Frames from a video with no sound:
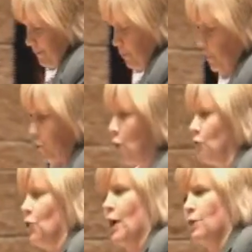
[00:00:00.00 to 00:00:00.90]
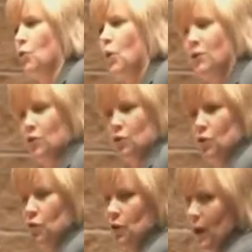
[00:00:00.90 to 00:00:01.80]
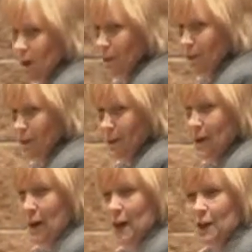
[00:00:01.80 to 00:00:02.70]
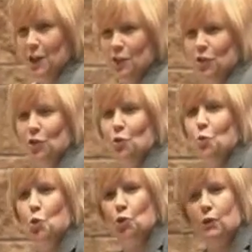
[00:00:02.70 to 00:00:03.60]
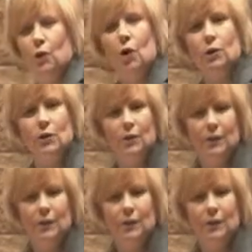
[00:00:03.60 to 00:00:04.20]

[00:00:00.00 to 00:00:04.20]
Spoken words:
We're starting to ask questions now, at least in the world of art.